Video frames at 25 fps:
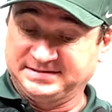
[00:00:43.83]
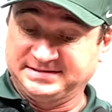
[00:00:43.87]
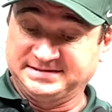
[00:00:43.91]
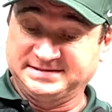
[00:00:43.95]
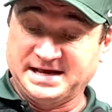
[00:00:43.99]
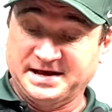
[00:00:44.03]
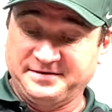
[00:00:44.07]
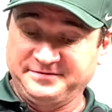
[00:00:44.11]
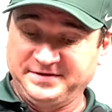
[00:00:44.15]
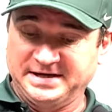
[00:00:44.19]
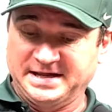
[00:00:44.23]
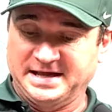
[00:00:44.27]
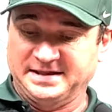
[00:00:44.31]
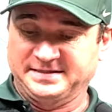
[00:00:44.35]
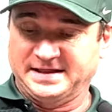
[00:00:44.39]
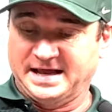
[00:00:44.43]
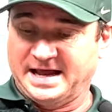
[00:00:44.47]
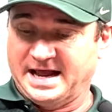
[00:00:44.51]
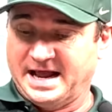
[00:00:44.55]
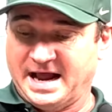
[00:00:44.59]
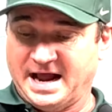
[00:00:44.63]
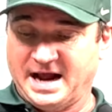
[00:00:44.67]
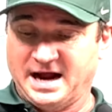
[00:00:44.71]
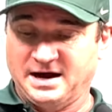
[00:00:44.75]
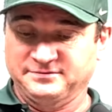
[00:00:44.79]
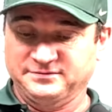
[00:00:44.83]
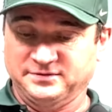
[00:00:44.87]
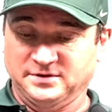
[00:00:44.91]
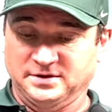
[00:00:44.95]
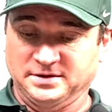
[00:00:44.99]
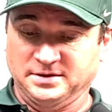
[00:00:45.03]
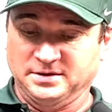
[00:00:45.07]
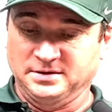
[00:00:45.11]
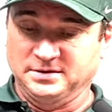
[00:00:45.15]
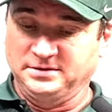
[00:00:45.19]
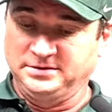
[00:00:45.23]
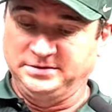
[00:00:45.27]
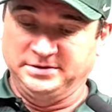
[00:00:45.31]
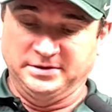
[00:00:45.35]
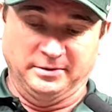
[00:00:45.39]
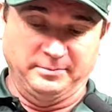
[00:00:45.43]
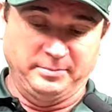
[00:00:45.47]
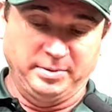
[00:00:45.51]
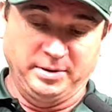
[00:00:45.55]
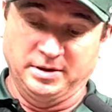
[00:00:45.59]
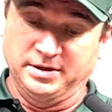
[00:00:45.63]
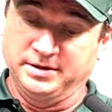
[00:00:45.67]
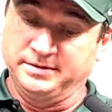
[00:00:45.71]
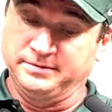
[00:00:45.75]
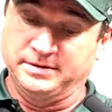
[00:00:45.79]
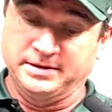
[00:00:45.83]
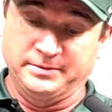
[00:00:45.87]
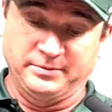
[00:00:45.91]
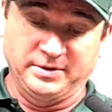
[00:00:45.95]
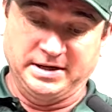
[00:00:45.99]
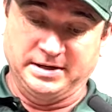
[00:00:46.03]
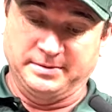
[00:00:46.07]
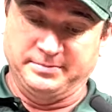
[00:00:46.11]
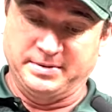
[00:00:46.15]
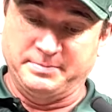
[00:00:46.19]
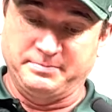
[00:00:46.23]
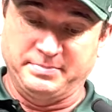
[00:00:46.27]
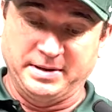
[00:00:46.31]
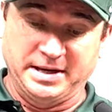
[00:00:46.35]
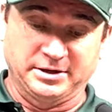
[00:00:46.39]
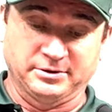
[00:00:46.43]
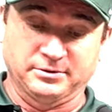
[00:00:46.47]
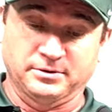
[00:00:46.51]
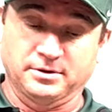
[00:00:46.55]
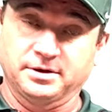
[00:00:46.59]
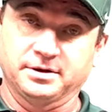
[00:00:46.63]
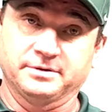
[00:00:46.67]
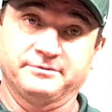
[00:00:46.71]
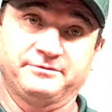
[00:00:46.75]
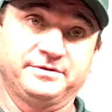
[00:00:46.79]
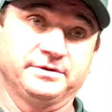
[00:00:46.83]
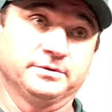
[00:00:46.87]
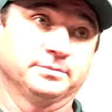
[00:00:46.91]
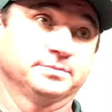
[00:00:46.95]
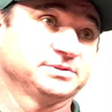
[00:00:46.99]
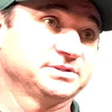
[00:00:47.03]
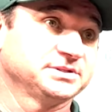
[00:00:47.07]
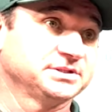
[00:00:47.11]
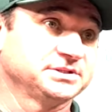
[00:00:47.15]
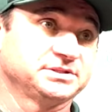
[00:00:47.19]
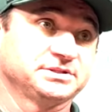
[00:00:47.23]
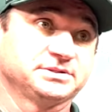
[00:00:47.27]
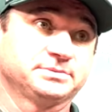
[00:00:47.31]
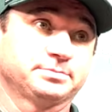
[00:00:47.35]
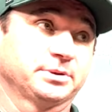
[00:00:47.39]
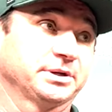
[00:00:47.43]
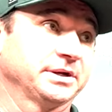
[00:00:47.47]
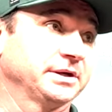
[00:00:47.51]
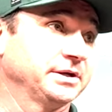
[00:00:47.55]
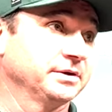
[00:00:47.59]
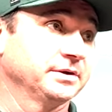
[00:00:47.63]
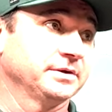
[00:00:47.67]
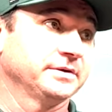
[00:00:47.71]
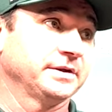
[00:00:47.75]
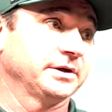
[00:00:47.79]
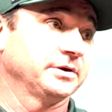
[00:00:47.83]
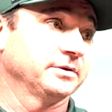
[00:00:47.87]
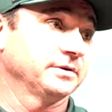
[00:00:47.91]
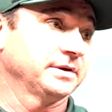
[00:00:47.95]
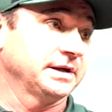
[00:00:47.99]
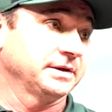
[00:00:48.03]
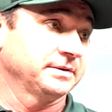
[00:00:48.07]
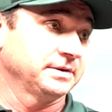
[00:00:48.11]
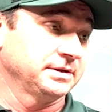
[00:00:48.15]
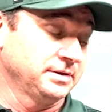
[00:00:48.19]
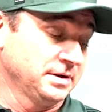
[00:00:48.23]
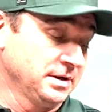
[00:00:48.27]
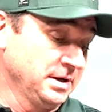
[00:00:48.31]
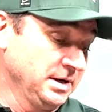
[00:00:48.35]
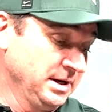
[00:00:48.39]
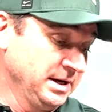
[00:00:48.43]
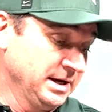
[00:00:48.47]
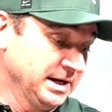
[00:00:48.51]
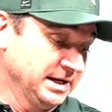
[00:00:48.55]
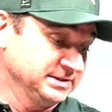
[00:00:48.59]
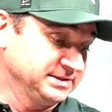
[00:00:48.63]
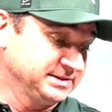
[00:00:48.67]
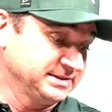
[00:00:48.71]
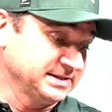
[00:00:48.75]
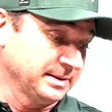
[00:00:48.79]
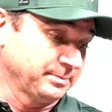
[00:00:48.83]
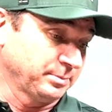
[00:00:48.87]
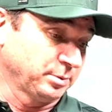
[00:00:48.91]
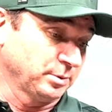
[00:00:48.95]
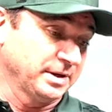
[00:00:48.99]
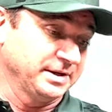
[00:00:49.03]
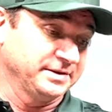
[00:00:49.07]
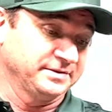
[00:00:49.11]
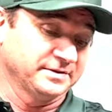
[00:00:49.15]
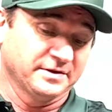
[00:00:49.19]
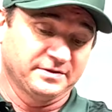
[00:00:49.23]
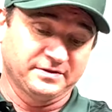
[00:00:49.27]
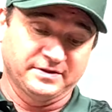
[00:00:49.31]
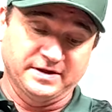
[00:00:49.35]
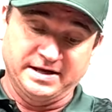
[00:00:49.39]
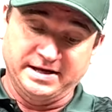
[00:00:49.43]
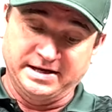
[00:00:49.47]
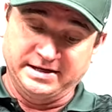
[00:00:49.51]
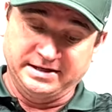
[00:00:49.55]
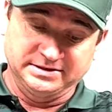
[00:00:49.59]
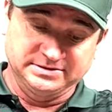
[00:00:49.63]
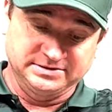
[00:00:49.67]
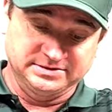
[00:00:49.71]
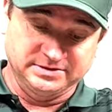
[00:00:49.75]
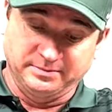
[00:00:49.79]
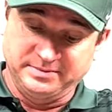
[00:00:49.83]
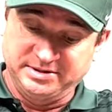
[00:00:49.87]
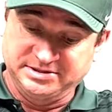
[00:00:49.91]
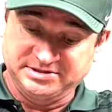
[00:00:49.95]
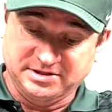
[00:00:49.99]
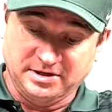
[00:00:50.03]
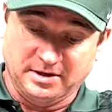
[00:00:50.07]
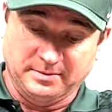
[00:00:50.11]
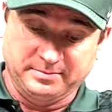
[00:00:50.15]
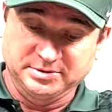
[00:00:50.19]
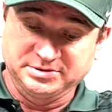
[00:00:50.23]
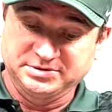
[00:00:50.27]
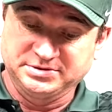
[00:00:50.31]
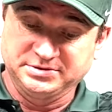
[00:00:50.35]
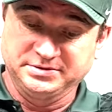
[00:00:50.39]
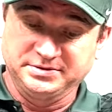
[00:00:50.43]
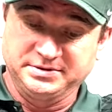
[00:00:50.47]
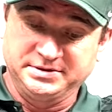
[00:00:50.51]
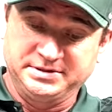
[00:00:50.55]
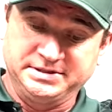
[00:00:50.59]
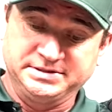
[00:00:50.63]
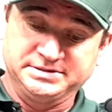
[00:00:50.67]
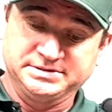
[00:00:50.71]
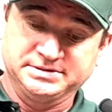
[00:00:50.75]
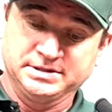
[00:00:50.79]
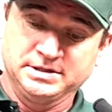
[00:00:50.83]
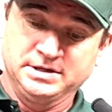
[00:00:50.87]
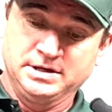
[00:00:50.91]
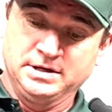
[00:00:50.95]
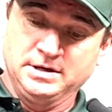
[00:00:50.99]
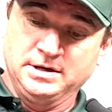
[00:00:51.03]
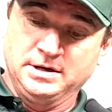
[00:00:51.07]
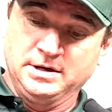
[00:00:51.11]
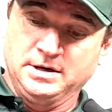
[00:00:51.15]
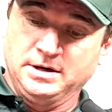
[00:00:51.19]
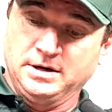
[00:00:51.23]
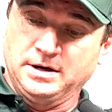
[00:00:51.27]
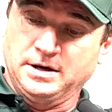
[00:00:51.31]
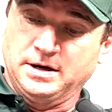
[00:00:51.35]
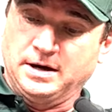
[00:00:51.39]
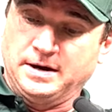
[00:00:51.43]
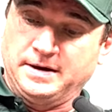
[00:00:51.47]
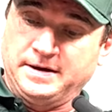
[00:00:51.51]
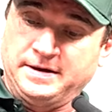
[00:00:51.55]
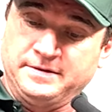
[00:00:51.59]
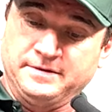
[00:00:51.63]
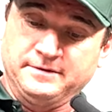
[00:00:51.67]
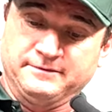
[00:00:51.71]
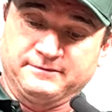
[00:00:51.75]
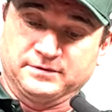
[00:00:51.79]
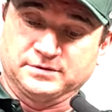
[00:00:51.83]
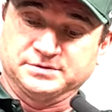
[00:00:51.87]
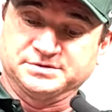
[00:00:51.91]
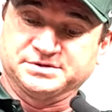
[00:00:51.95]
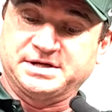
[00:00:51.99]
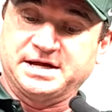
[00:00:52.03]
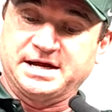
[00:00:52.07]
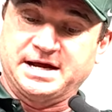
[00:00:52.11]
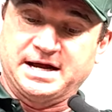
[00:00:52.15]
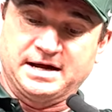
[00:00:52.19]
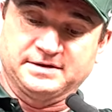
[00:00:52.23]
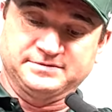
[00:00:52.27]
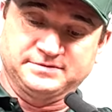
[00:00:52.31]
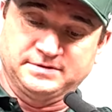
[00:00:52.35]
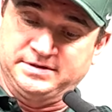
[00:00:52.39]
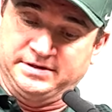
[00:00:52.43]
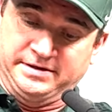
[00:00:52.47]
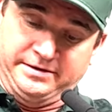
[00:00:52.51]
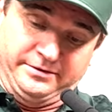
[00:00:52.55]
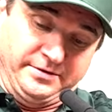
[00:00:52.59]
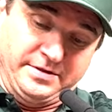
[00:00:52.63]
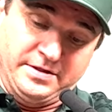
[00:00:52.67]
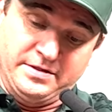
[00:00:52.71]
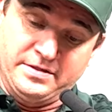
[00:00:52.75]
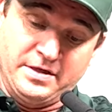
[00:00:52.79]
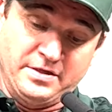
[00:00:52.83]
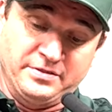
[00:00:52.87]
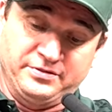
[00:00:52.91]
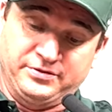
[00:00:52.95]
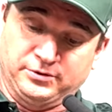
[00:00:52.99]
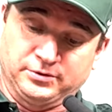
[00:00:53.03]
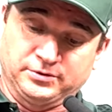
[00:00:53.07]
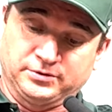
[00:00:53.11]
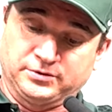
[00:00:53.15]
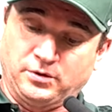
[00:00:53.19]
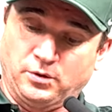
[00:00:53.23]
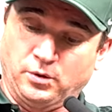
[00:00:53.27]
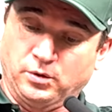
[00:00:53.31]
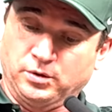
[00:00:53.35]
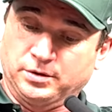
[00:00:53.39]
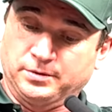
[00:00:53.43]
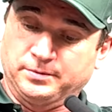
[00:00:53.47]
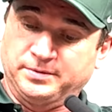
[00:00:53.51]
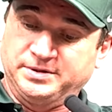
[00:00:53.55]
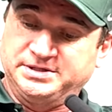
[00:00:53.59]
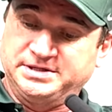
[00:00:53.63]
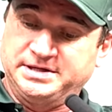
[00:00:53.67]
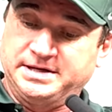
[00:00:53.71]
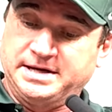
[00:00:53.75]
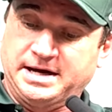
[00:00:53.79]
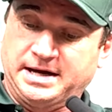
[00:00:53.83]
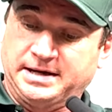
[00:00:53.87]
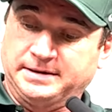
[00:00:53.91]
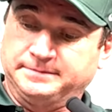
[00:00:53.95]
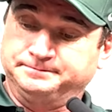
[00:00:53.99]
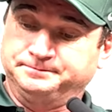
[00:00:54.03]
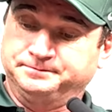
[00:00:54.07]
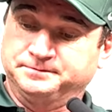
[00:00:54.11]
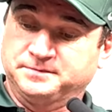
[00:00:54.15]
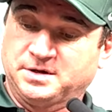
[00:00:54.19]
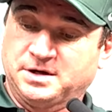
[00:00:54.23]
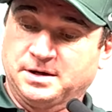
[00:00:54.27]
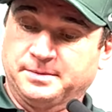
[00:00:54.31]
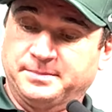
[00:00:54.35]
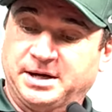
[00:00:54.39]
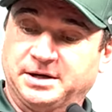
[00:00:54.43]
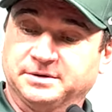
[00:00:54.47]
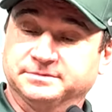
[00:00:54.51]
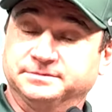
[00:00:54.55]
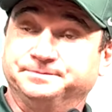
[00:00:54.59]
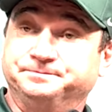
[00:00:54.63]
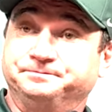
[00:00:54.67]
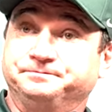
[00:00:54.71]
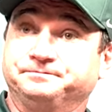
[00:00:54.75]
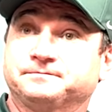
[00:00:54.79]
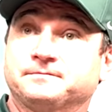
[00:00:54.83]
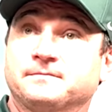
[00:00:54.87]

at the half on a punt that we got to be better on. Field position's pretty good. They go down and separate the thing, and so missed opportunities in the first half. And in the third quarter, we did not come out and